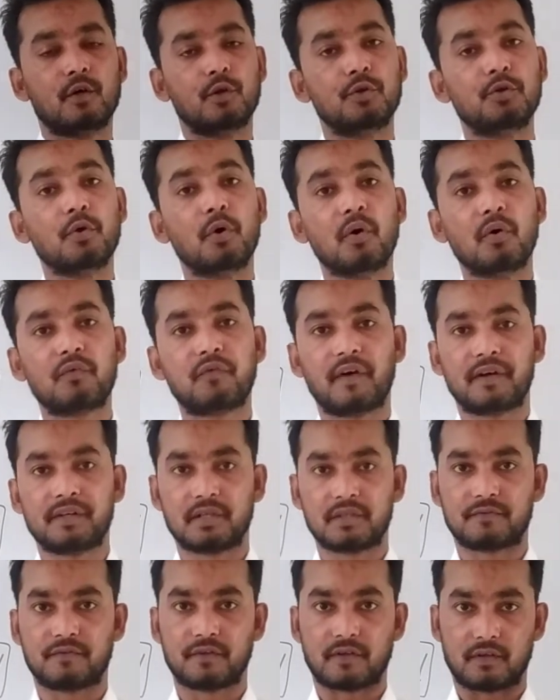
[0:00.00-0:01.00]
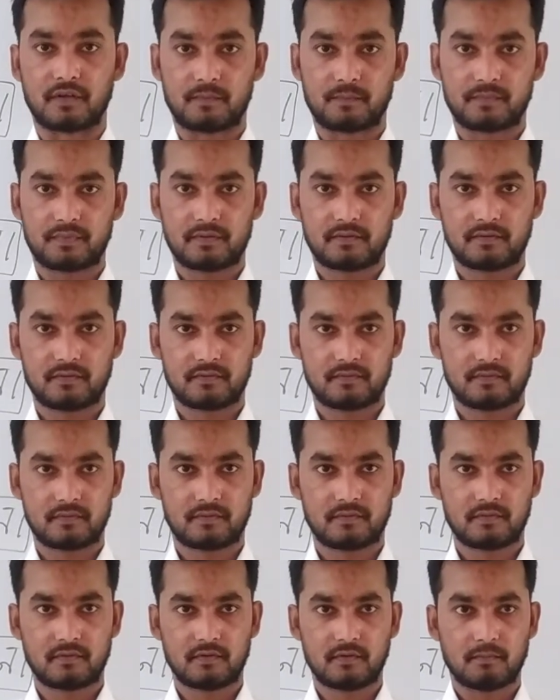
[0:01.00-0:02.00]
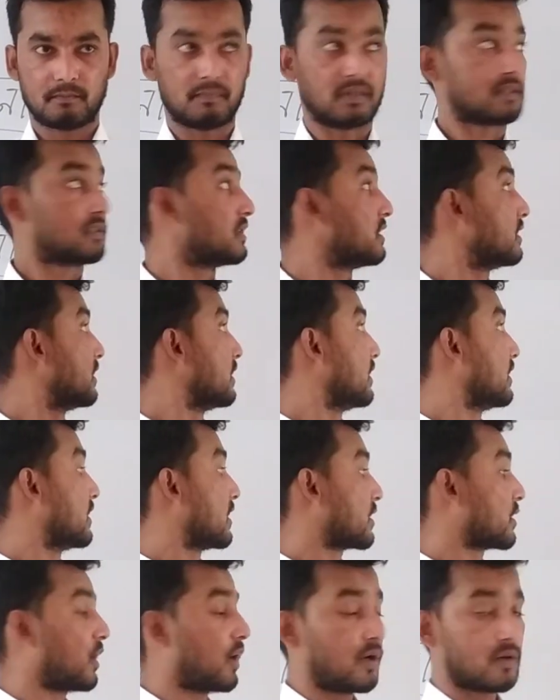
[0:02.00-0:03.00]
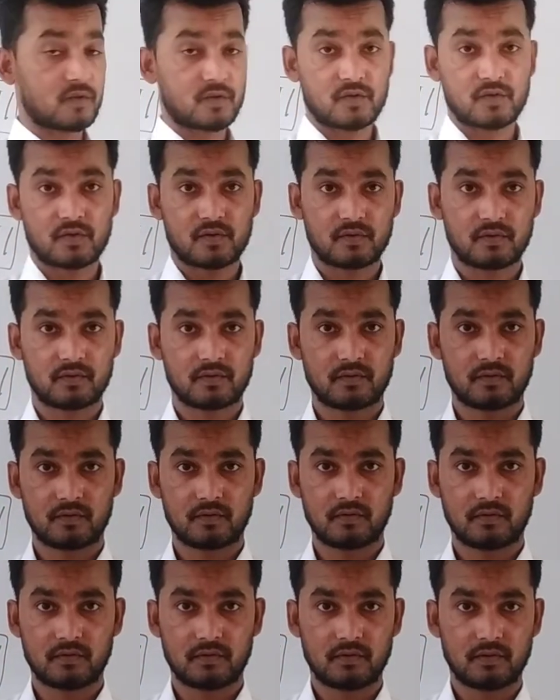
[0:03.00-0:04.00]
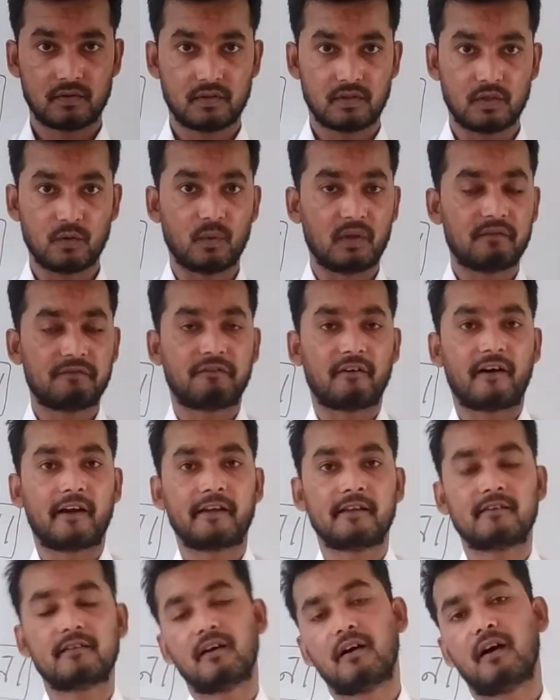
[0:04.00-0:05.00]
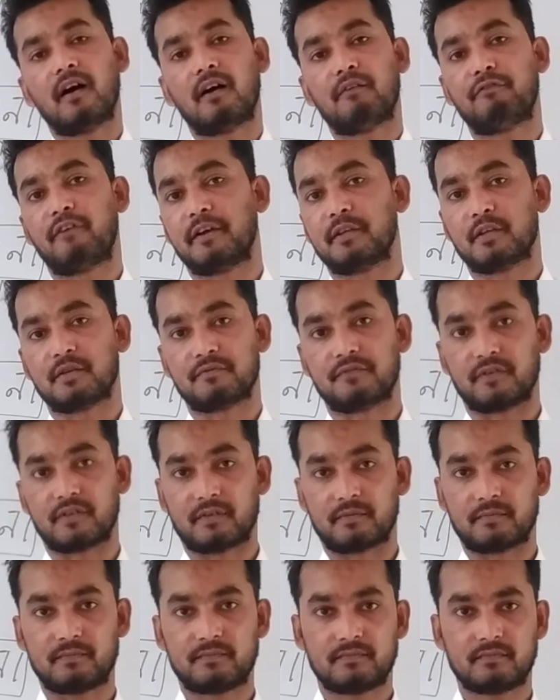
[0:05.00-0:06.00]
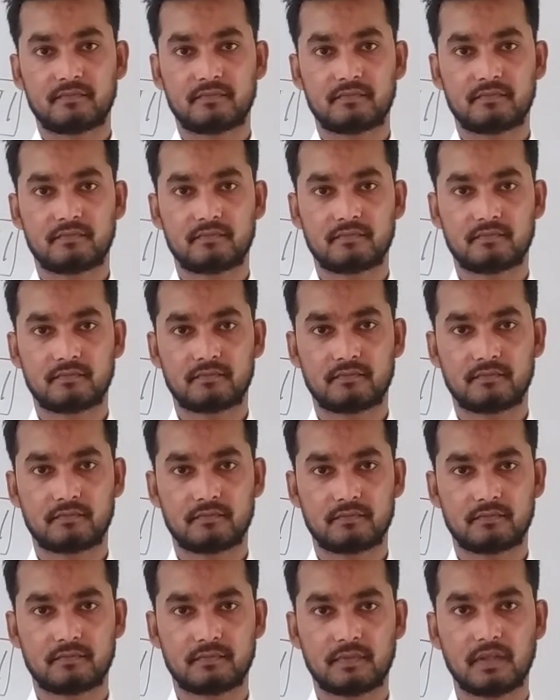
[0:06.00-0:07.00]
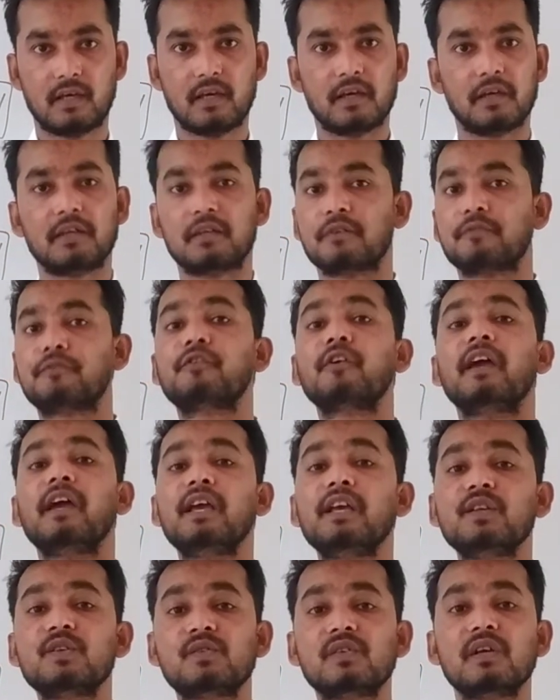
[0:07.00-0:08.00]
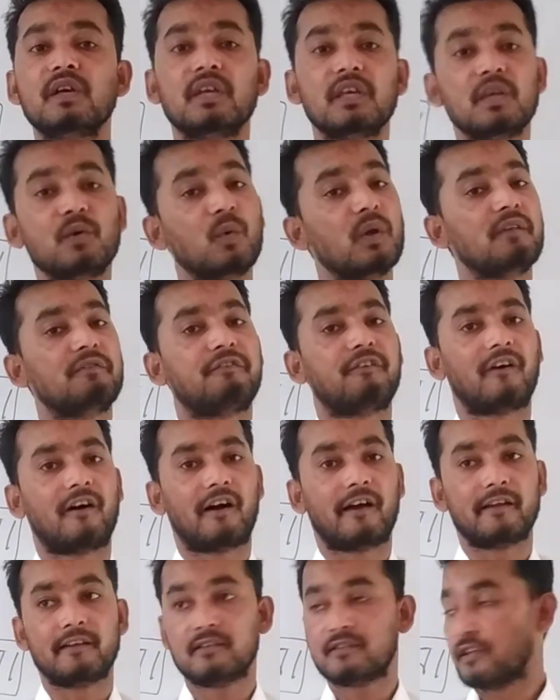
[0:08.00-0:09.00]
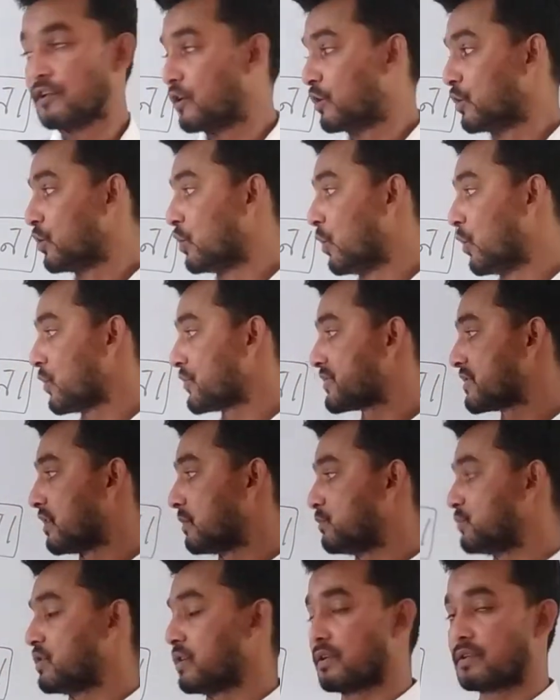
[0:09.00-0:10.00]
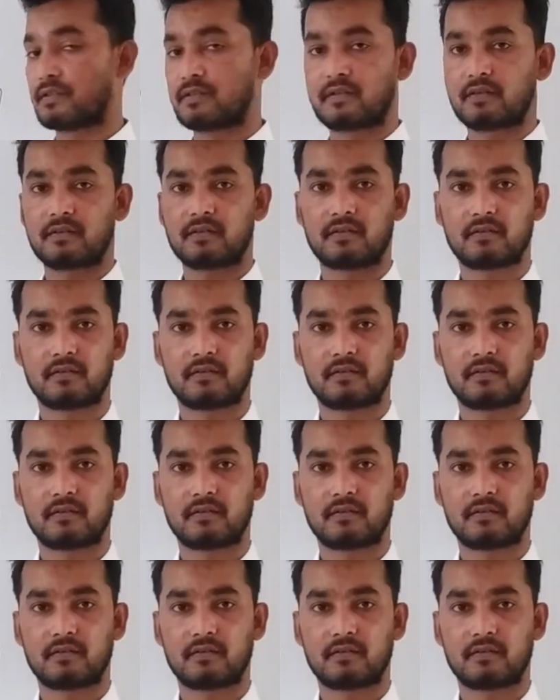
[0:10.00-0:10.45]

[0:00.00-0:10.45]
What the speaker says: no finite verb, but in a clause, you will find a finite verb. In a phrase, you will find no subject,